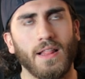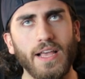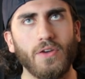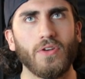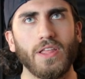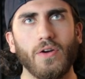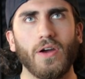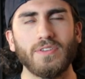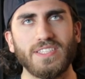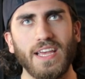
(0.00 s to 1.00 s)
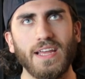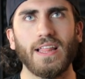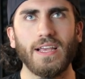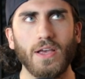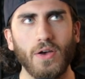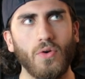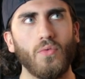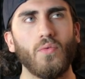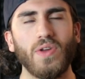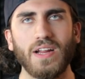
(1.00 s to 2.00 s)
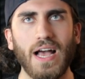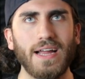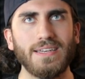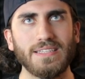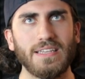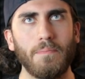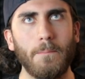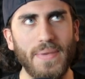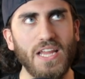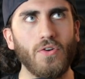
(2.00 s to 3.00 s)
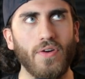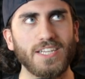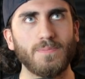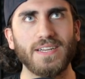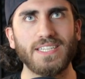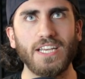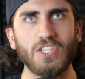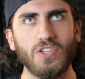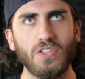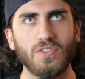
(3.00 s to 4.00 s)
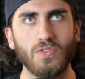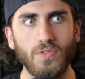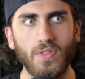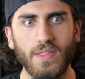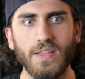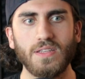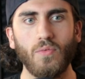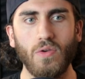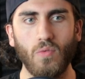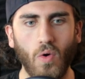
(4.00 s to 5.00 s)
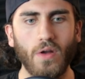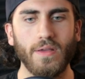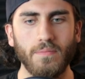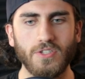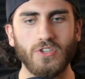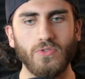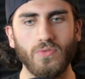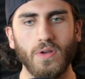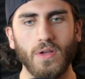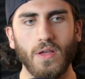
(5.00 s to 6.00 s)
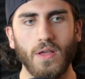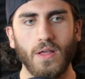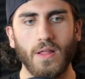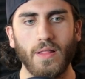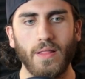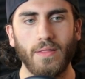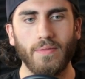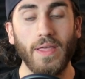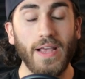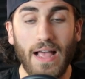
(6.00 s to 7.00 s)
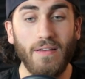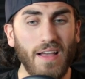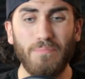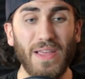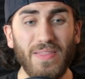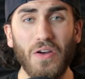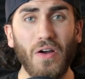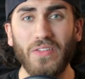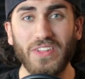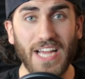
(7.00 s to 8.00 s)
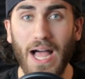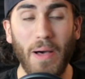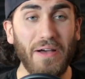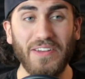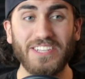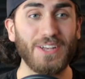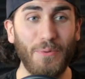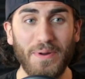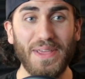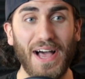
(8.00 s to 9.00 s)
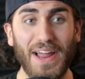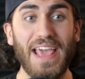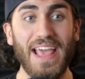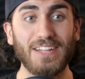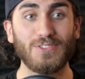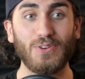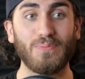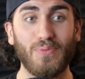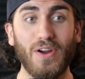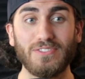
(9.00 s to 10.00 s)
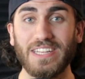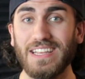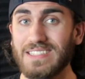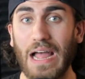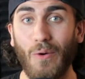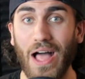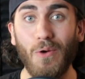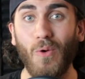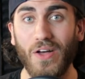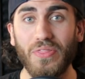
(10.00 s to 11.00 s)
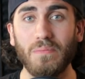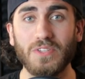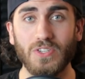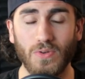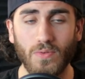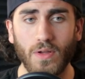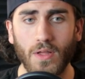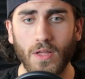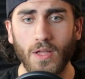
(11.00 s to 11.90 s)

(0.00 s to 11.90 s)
like earlier I was saying, like when God doesn't meet our expectations or do the things that we want him to, like I, I've been there all the time. There's so many unanswered prayers, at least how I want them to.